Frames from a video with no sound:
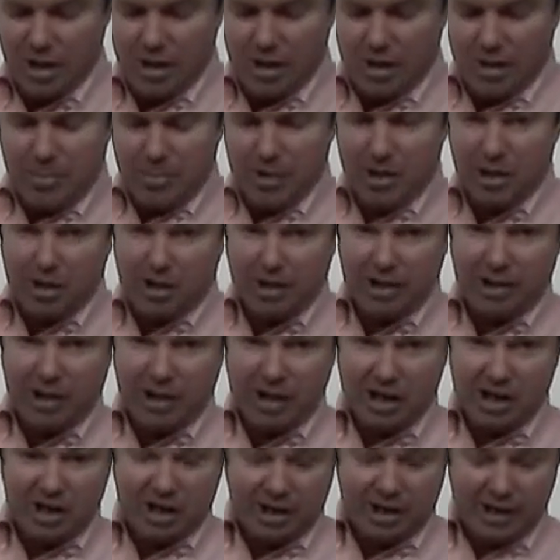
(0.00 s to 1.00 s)
Because in
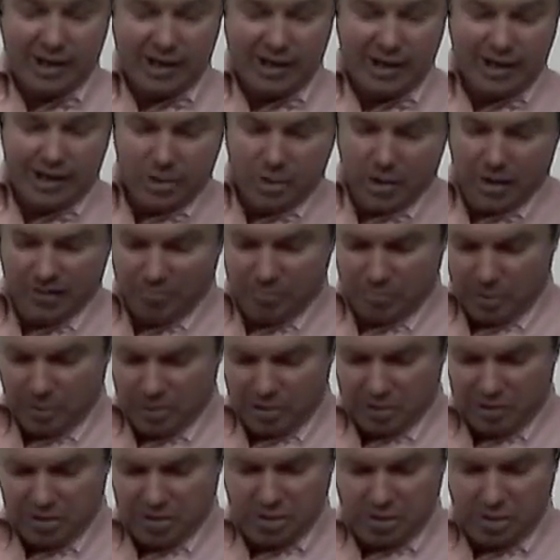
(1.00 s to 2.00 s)
lesson 9, you have
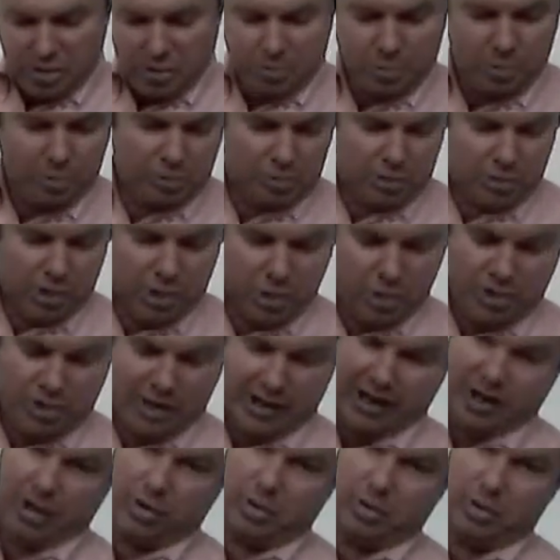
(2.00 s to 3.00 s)
personal
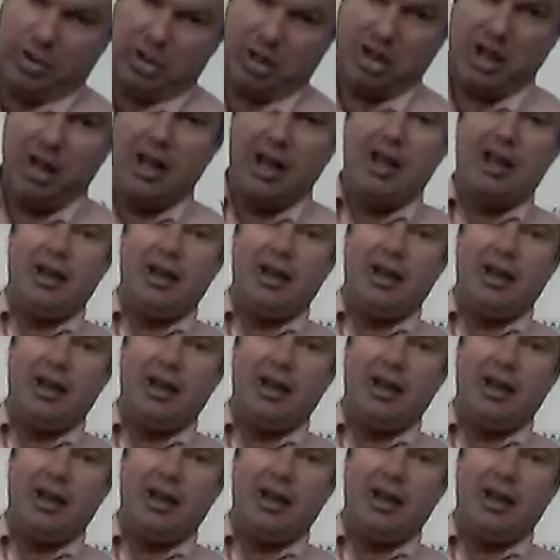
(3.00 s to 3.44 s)
pronouns.